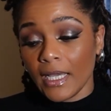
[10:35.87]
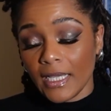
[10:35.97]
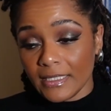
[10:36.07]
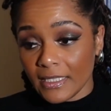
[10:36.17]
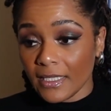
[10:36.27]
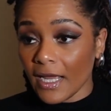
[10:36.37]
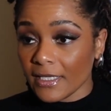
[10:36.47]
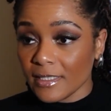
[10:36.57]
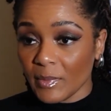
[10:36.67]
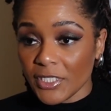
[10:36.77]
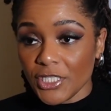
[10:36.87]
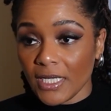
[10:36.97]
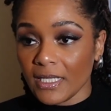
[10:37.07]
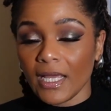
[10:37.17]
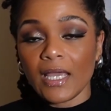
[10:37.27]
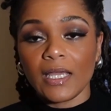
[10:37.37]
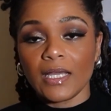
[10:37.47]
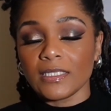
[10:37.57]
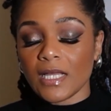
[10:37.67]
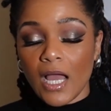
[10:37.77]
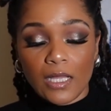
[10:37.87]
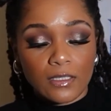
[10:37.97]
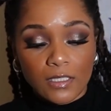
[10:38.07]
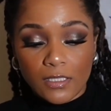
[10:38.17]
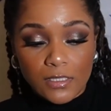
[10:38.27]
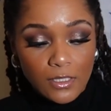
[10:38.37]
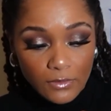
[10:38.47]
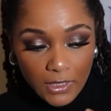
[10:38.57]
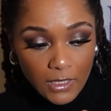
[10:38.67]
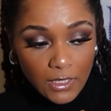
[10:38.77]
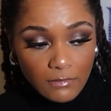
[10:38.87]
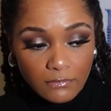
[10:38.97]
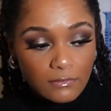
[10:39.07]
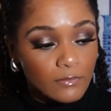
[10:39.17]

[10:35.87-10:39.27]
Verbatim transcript: he did an exhibition and i looked so good